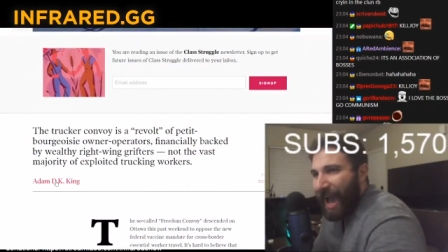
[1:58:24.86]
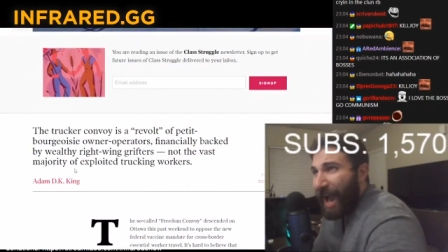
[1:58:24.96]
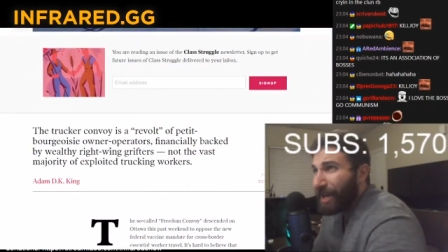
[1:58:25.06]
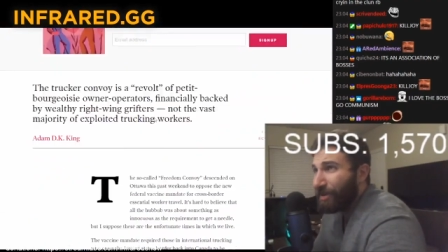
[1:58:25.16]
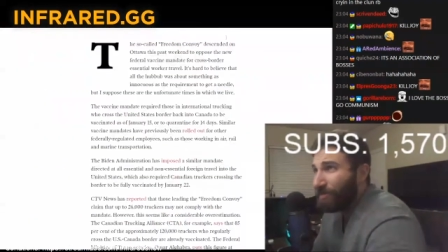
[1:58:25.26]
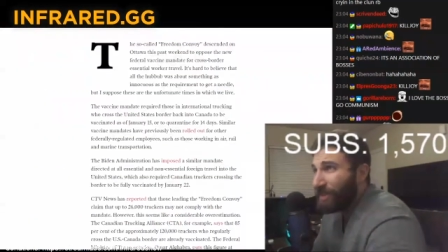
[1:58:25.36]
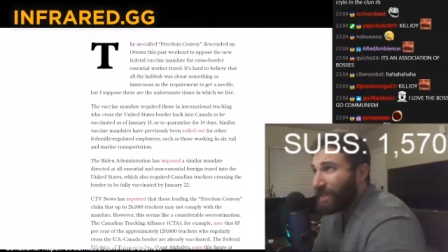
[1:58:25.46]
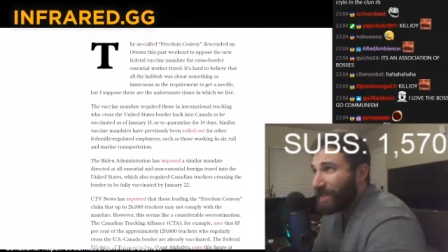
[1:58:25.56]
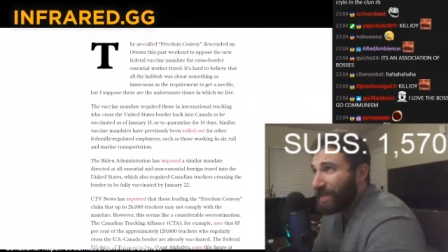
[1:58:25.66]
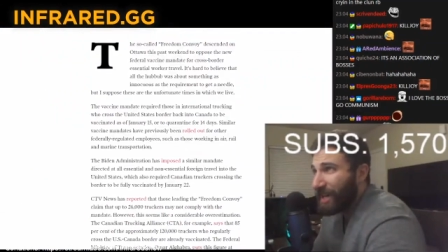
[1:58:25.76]
Adam
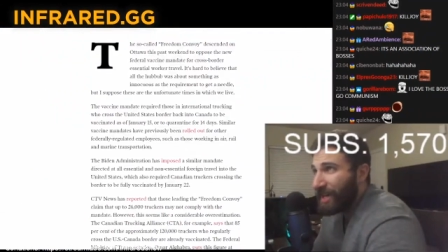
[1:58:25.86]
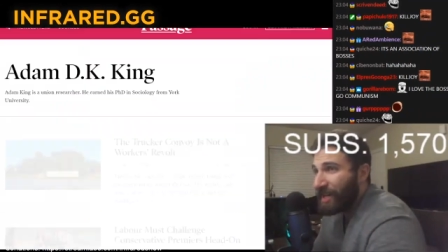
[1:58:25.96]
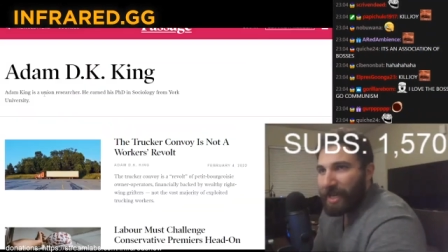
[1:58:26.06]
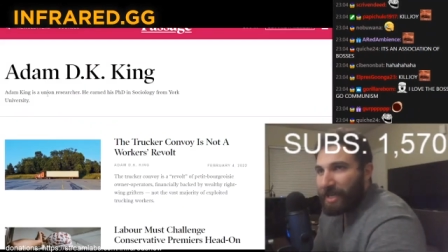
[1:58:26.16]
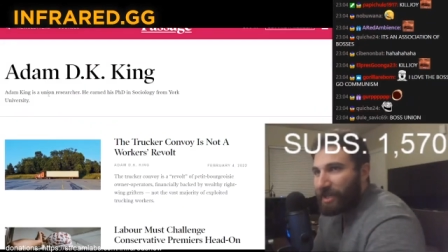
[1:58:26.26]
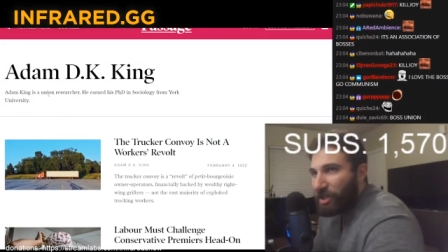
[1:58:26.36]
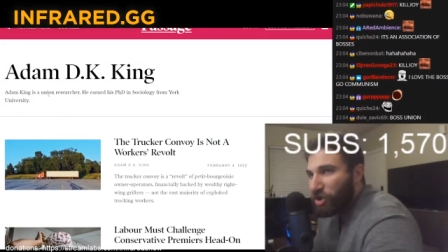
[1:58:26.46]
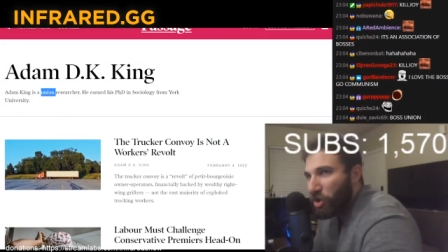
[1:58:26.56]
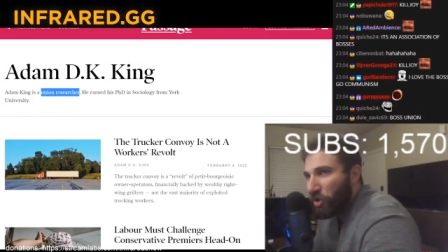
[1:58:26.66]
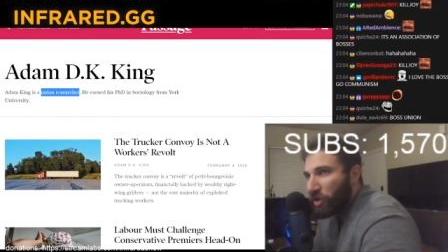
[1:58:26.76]
D. King. He's a
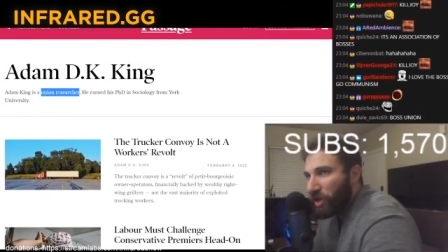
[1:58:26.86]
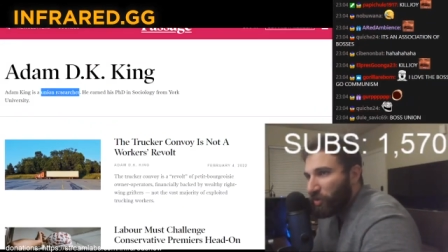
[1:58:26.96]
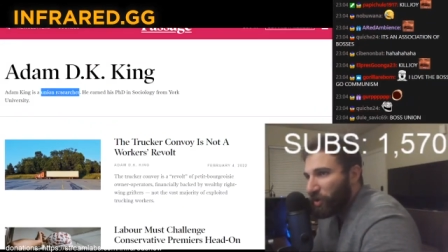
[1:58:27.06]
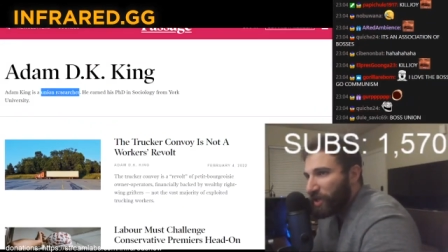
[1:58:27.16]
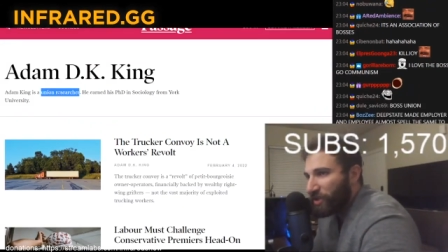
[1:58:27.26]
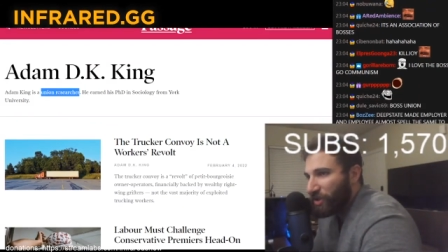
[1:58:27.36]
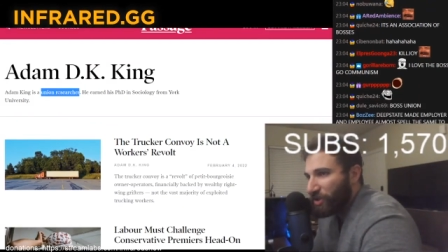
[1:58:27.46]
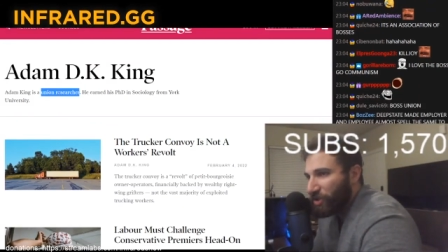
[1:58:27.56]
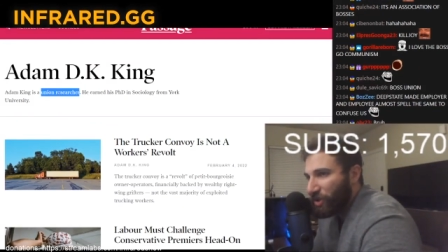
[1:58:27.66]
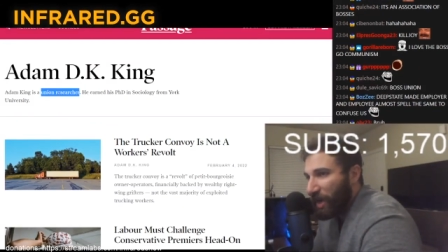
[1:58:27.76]
union
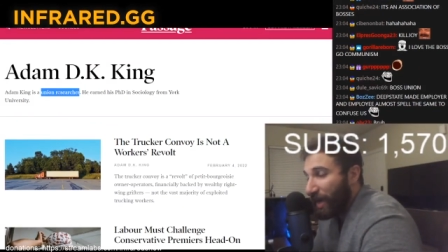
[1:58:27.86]
researcher.